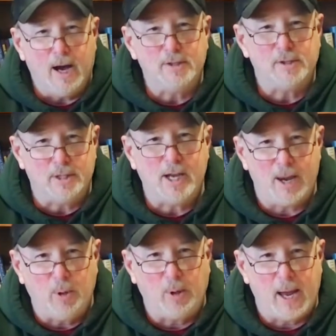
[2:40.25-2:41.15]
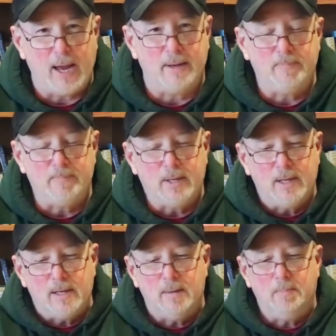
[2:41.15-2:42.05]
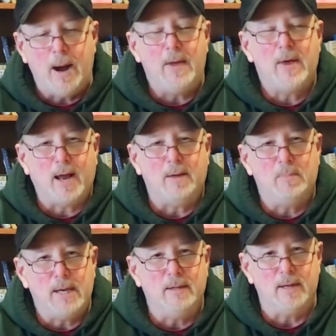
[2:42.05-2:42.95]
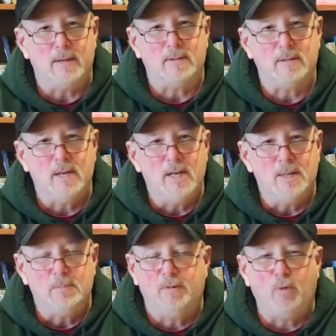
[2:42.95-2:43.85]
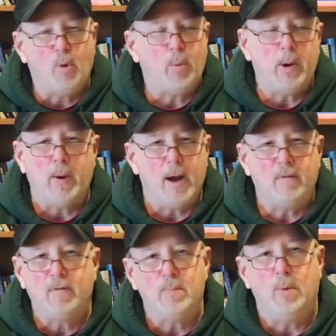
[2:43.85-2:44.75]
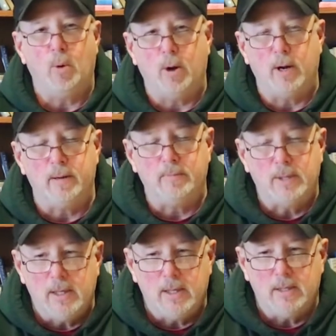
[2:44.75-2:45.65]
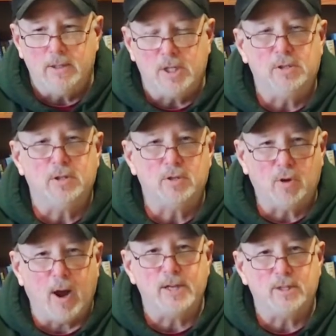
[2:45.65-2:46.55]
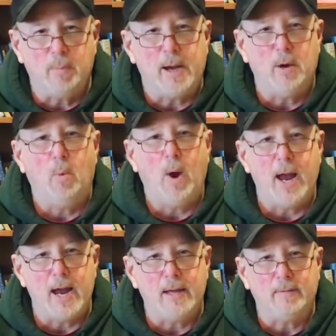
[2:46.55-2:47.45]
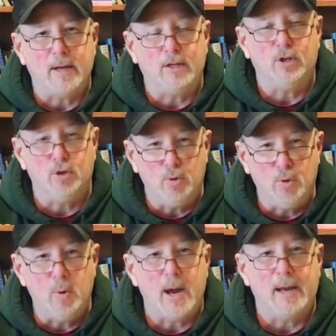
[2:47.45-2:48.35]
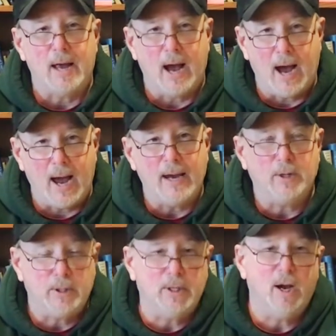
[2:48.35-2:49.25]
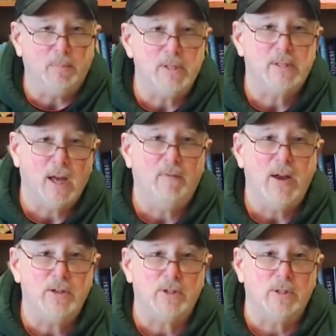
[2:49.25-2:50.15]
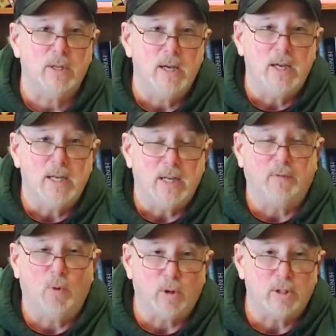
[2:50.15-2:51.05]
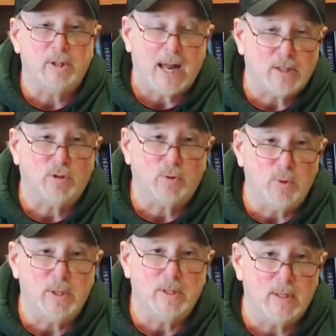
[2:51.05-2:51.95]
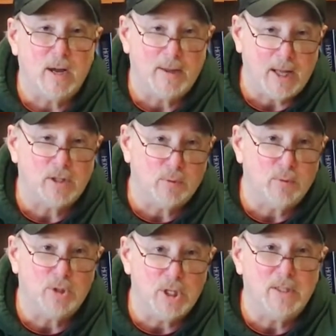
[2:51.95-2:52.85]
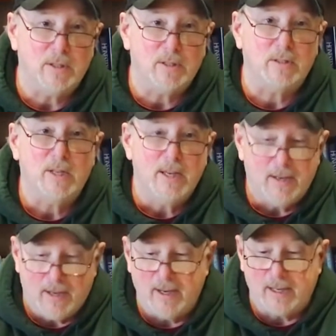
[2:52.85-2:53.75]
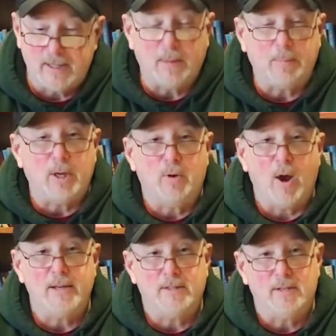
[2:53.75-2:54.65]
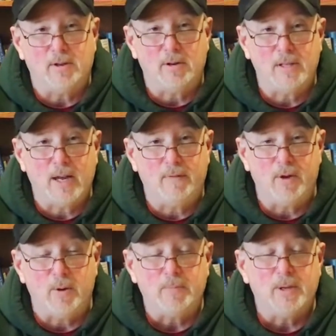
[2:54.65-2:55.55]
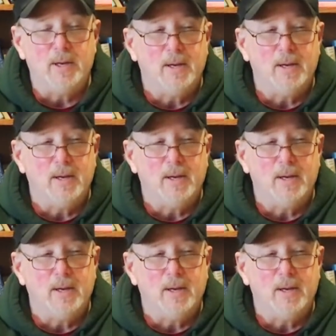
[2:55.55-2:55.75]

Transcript: us a tableland. And by that I mean this. Before we were ever born, Jesus Christ made a way that you and I could come to salvation. of course, that's through his son, that's through Jesus, uh, accepting Christ as our Savior